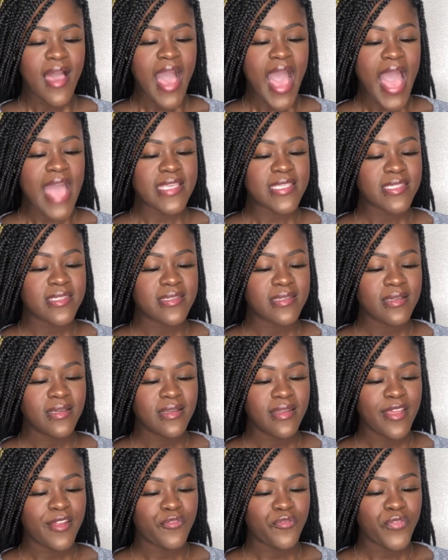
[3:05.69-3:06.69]
I
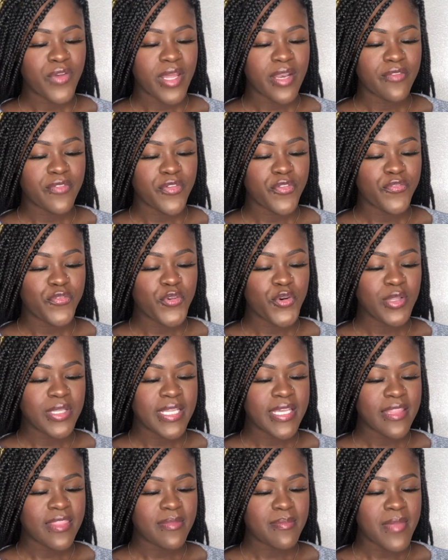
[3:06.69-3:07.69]
stood in front of a
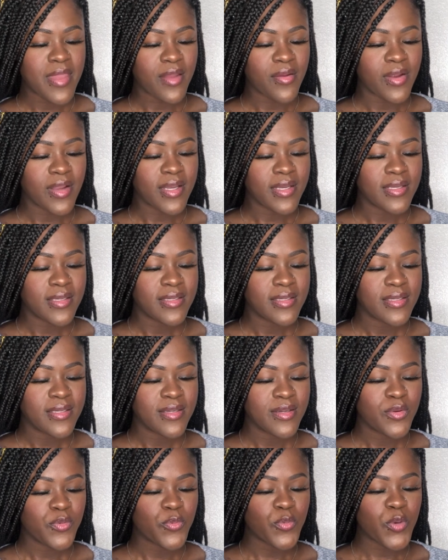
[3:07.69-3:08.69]
full-length mirror,
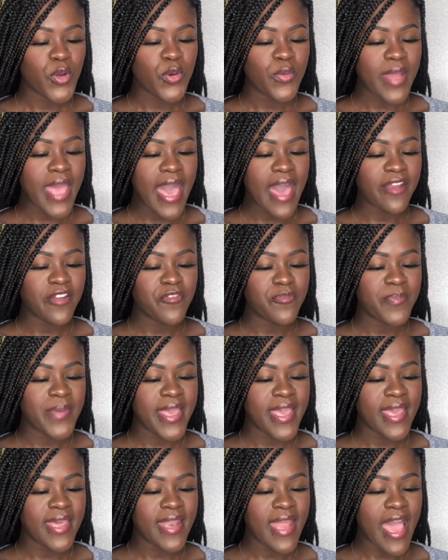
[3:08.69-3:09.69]
rolled out of
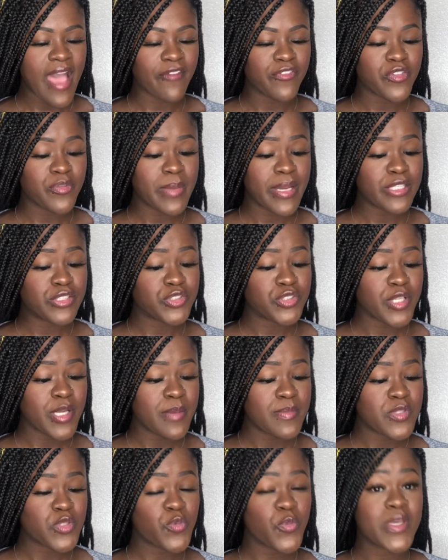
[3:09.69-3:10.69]
bed after my
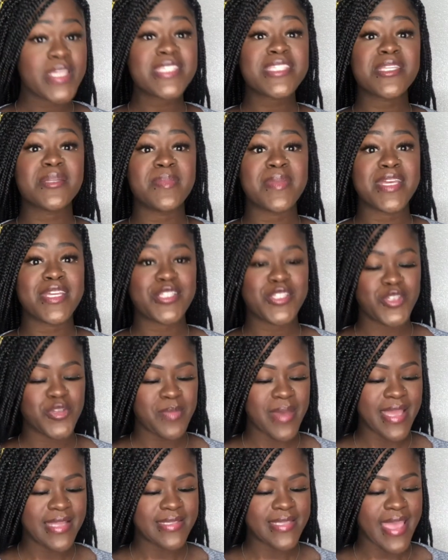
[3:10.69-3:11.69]
dreams whisked me into
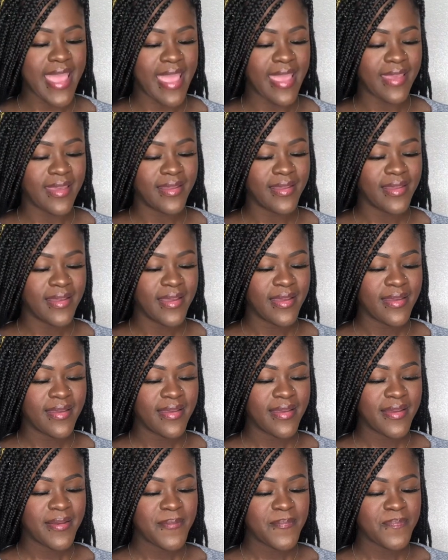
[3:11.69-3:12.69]
my day.
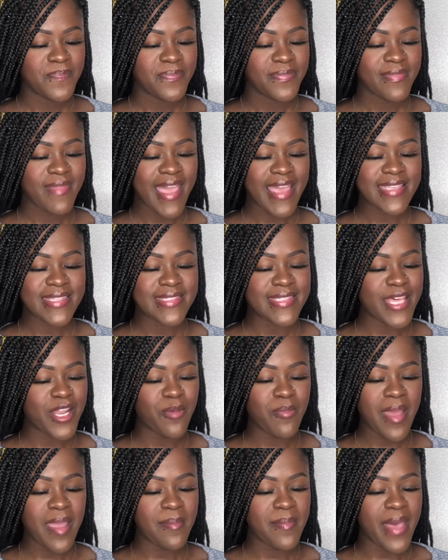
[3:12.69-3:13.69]
I sat
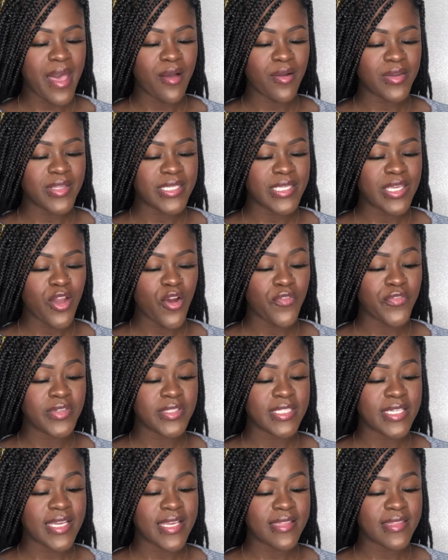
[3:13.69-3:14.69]
on my balcony
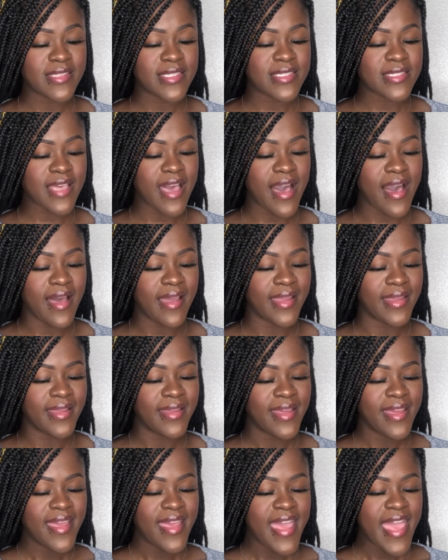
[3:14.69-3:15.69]
overlooking the sky
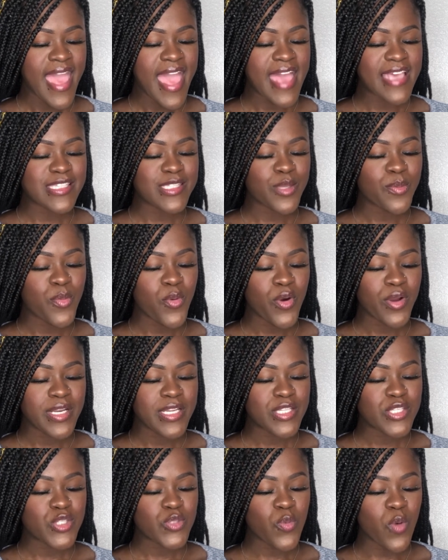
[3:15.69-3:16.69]
as the
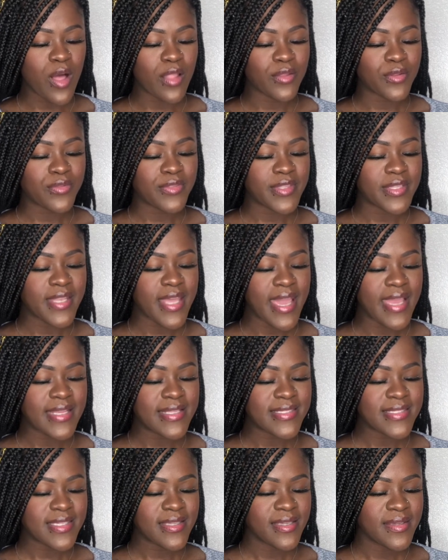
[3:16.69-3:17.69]
morning swallowed the
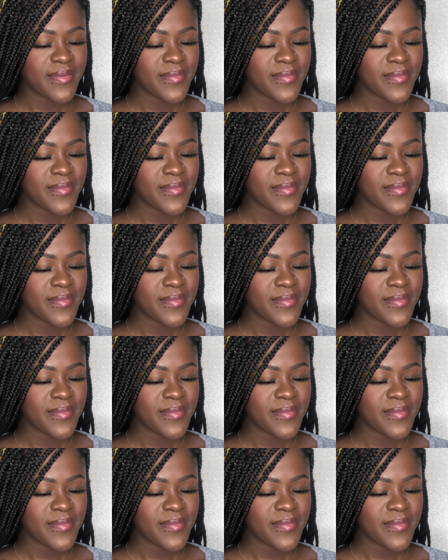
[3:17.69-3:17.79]
night.